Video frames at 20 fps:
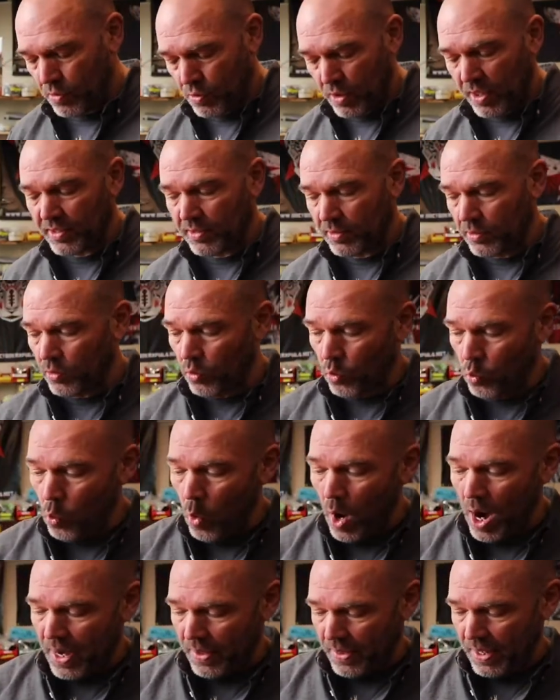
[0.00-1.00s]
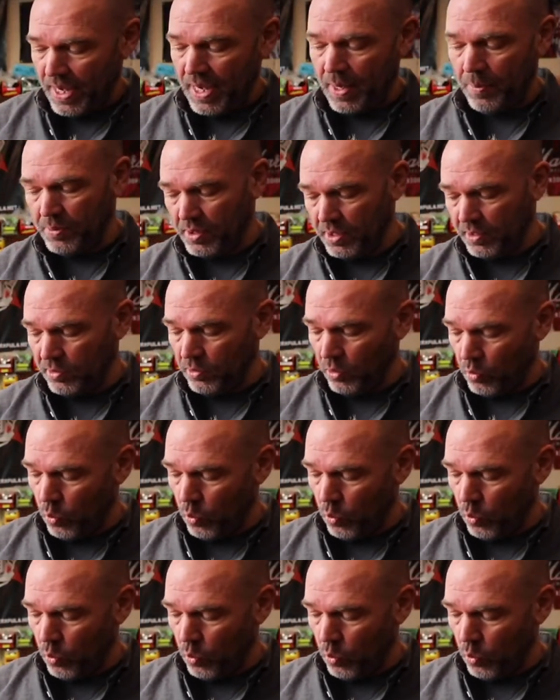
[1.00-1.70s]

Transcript: reason why the amp does not